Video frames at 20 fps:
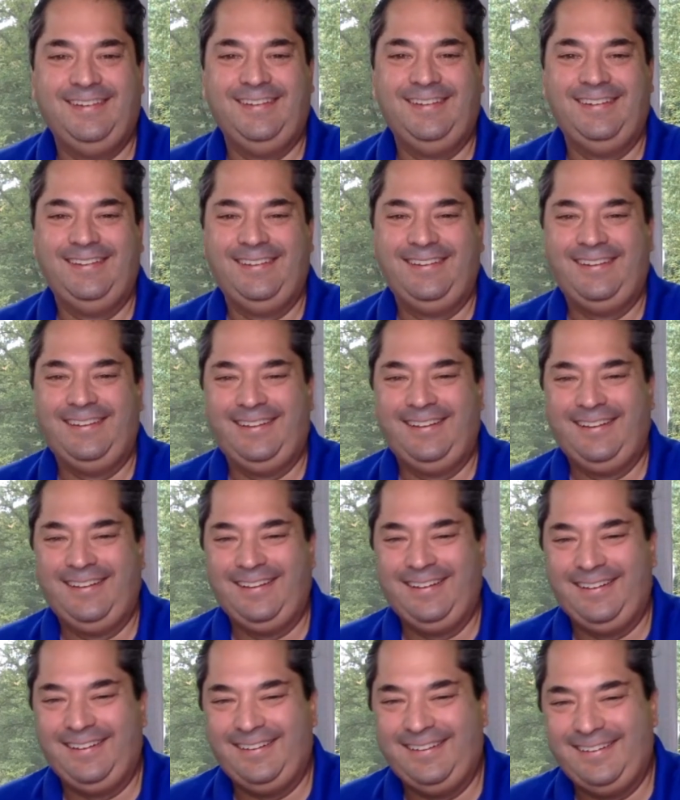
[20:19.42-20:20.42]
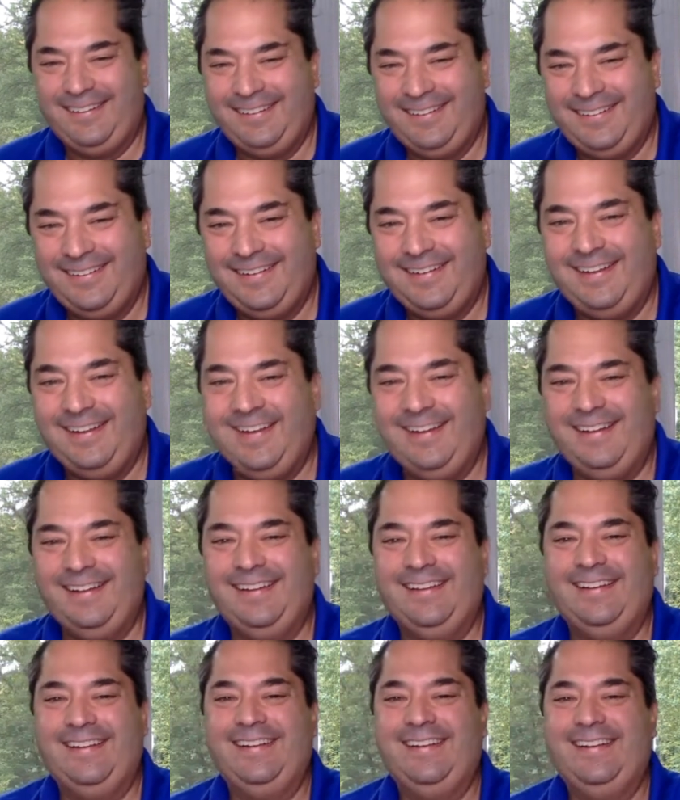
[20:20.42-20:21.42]

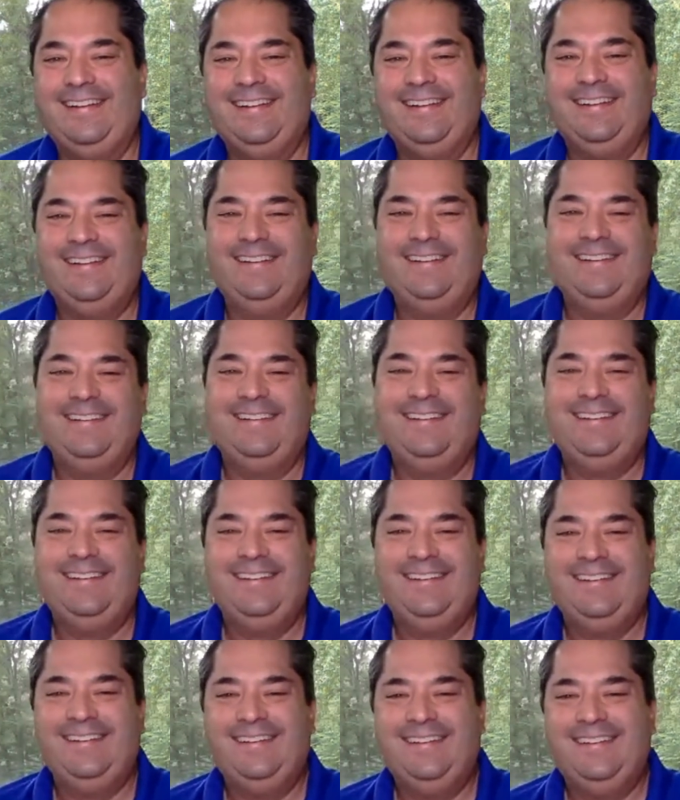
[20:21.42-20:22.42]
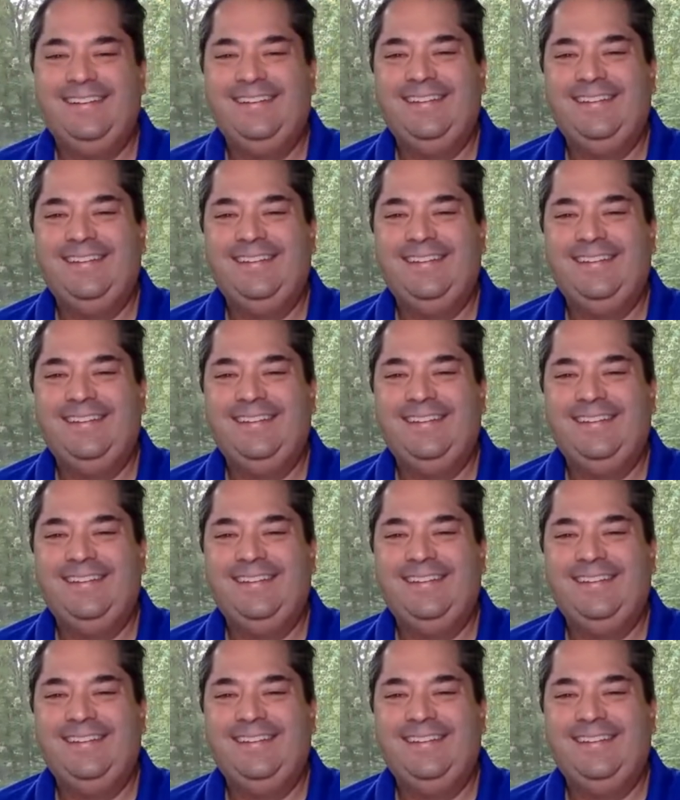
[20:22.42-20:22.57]
(not speaking)